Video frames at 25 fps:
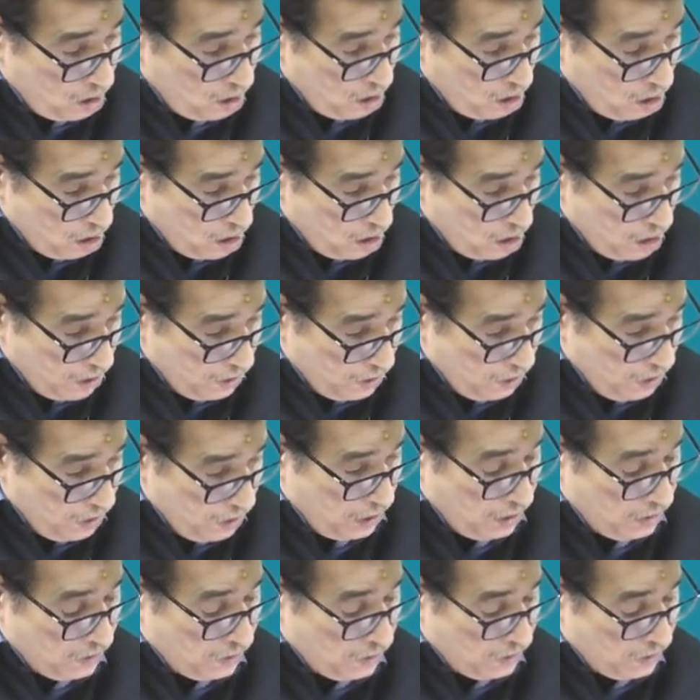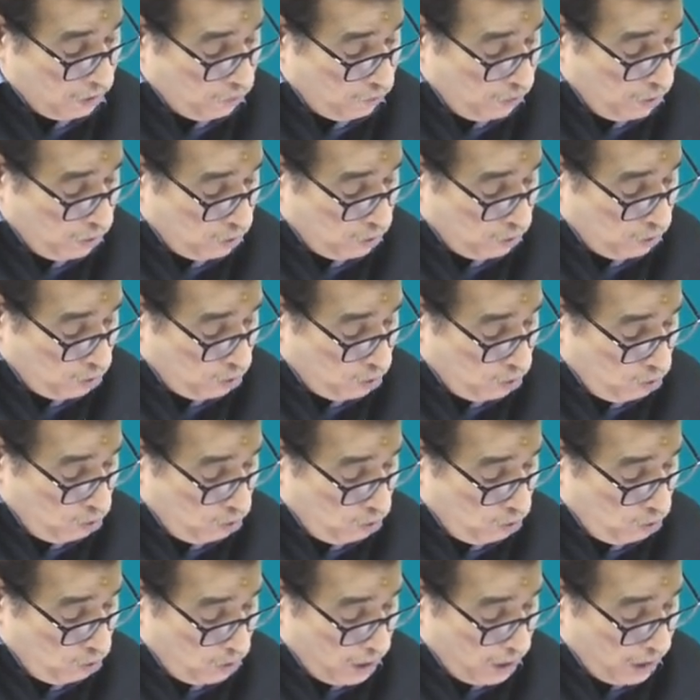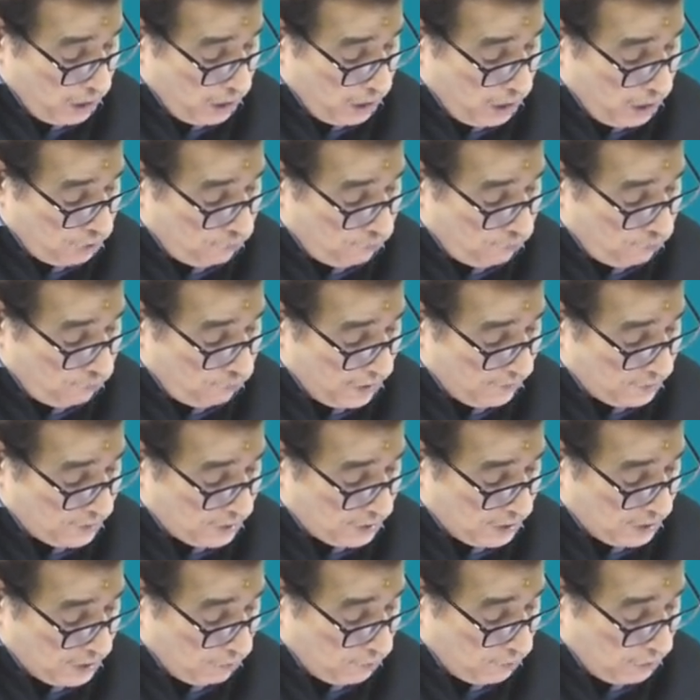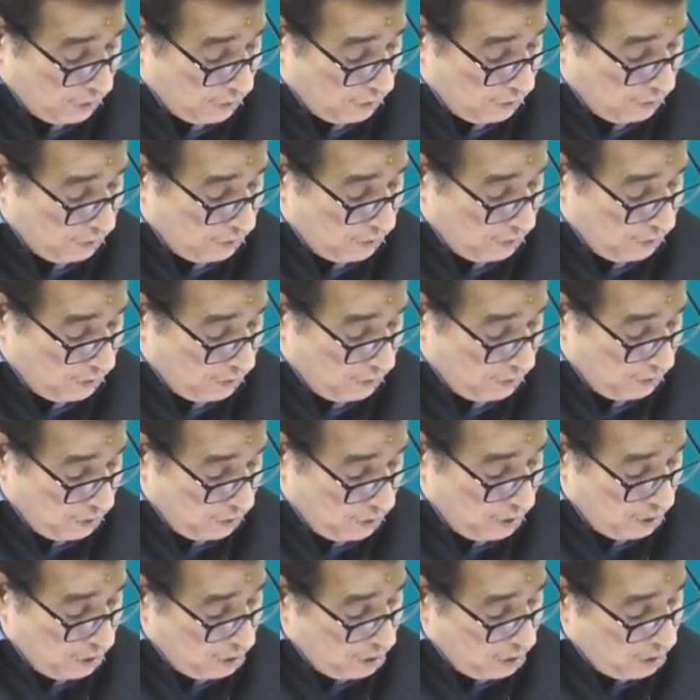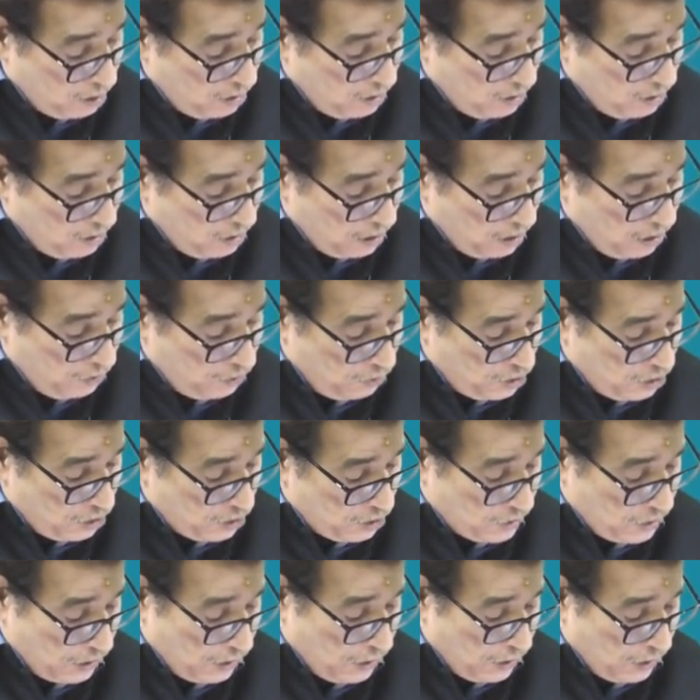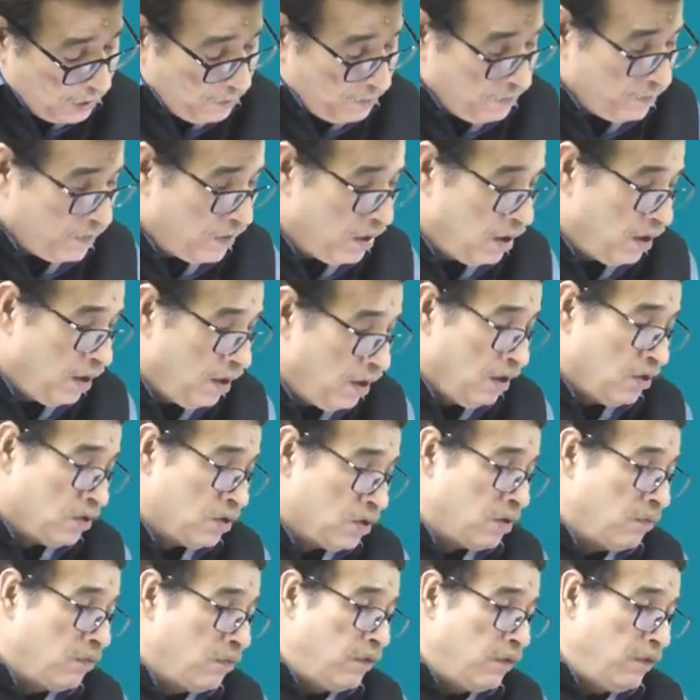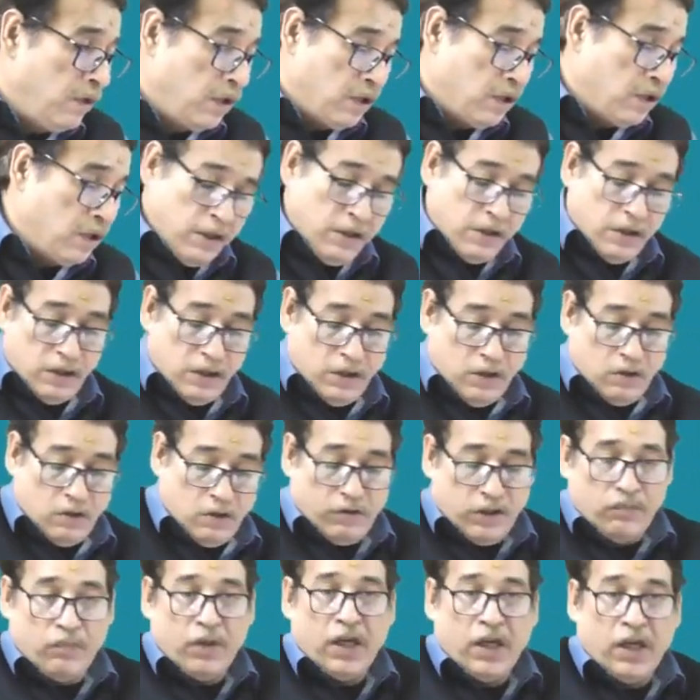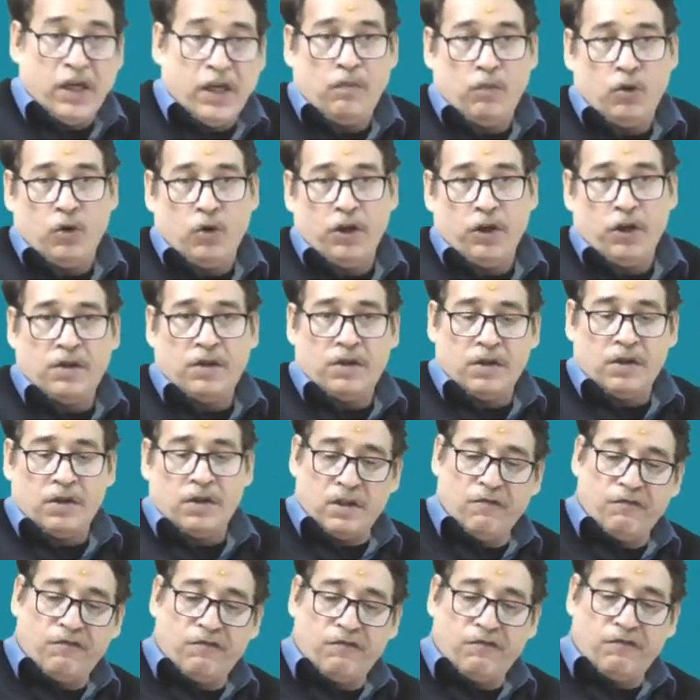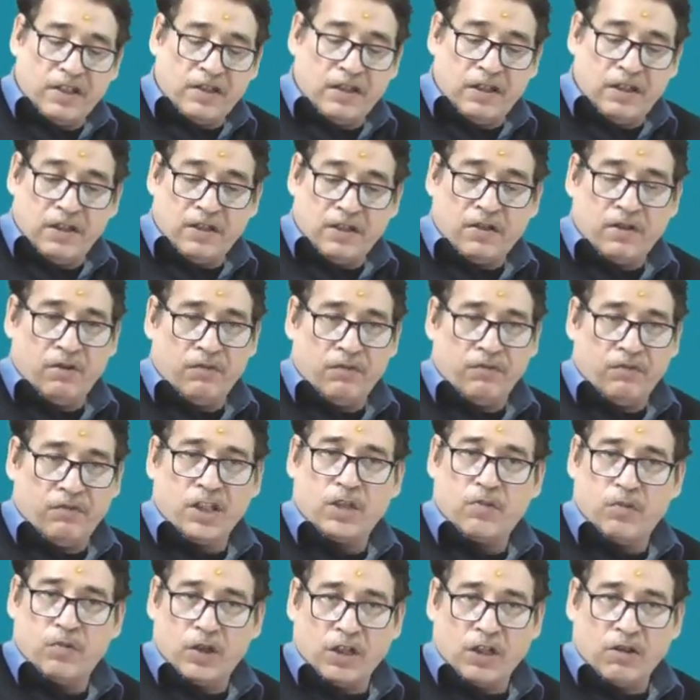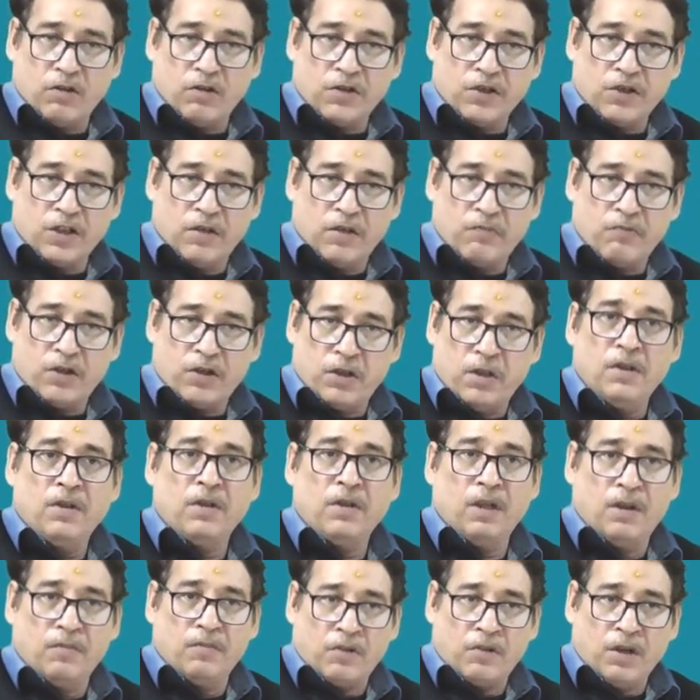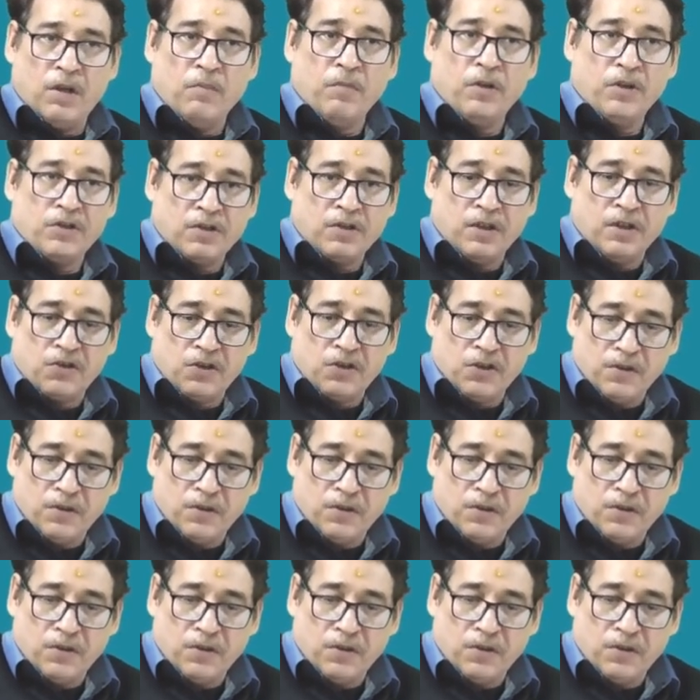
And it is equal to 2857. Interesting. So we will continue with many more interesting facets of this particular chapter in the upcoming session.